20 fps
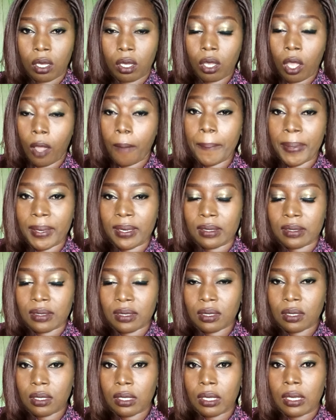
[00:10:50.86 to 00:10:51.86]

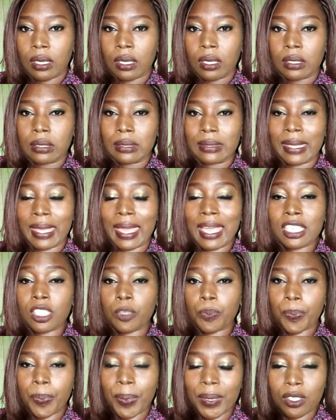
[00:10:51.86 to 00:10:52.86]
companies they
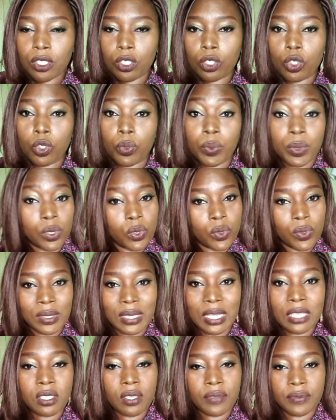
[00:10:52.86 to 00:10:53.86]
expect you to be
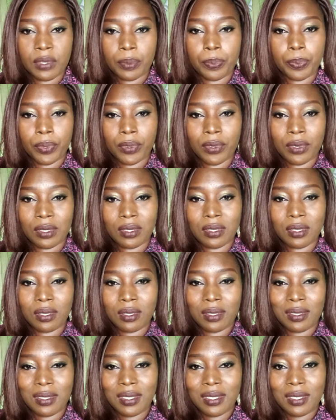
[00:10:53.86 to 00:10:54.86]
users of their product
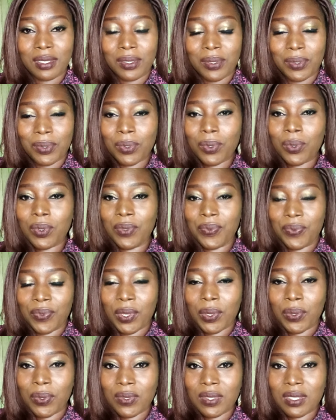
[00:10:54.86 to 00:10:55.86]
so if
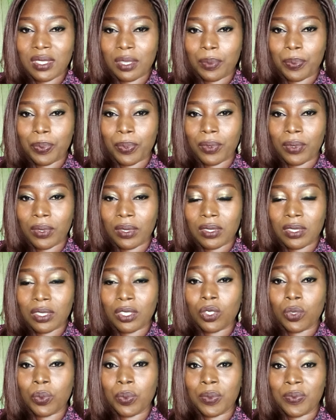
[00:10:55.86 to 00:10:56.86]
you're using the product
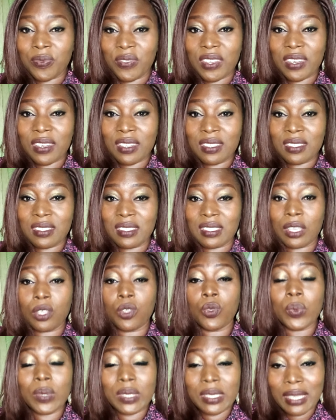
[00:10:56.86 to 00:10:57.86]
it will be very easy
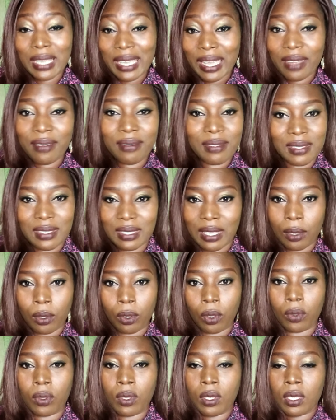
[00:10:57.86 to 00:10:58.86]
you will carry it
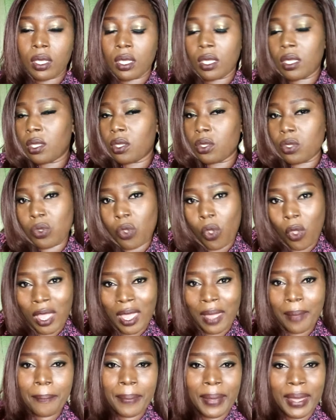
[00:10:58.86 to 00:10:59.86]
along in your
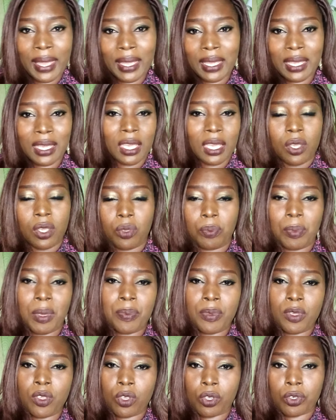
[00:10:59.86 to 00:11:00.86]
handbag
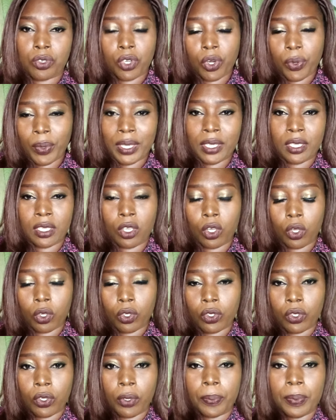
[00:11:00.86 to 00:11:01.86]
maybe in your drawer in your
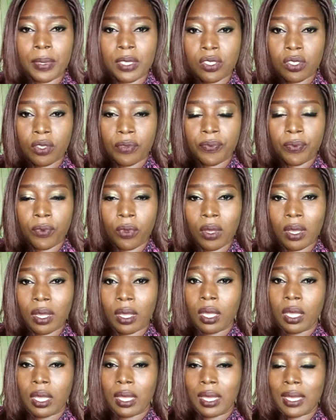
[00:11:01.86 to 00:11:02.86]
in your place of work
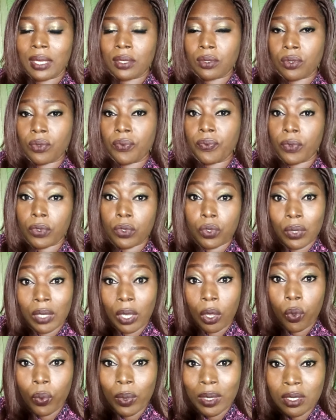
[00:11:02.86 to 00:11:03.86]
and so forth you can
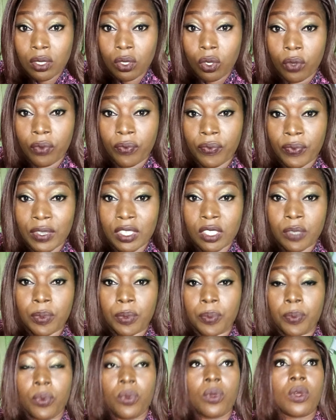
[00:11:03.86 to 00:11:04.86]
always convince
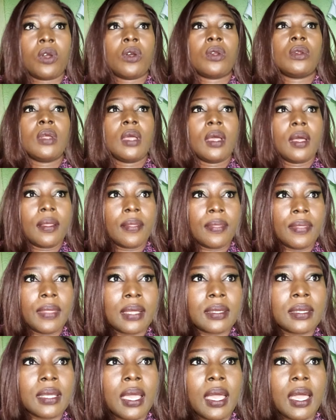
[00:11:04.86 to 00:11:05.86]
people of
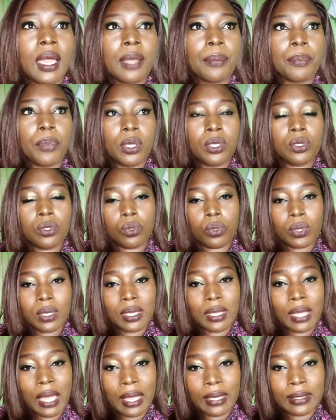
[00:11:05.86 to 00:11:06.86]
that i'm going to look
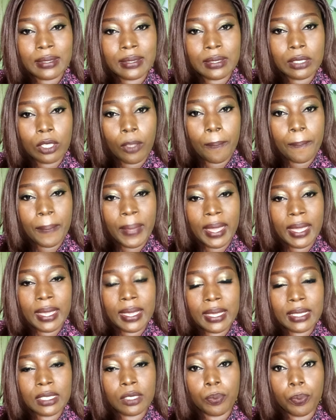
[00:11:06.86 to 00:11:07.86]
at number
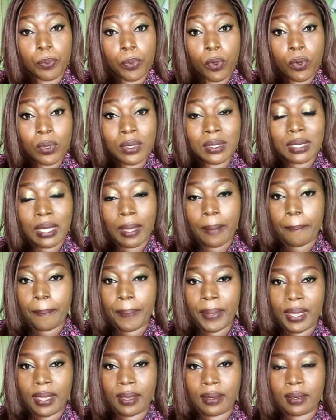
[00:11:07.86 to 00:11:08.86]
eight books and
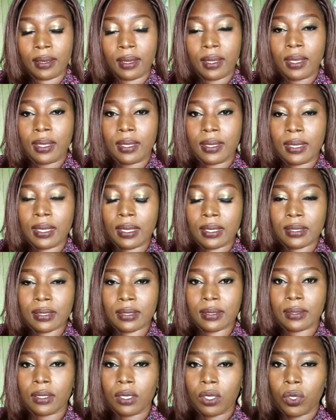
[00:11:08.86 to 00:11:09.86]
pen
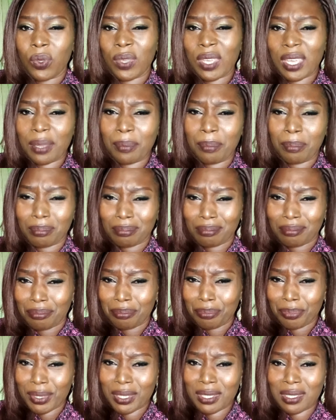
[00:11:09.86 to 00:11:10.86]
yes you can
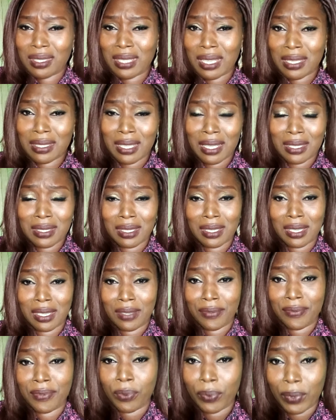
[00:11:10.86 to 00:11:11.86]
print that as a
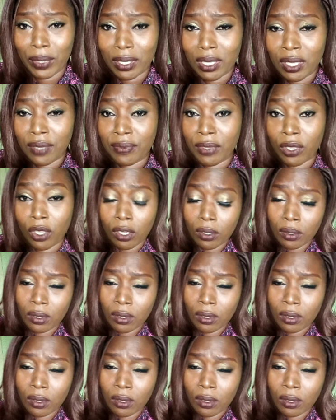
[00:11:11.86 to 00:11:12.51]
giveaway if the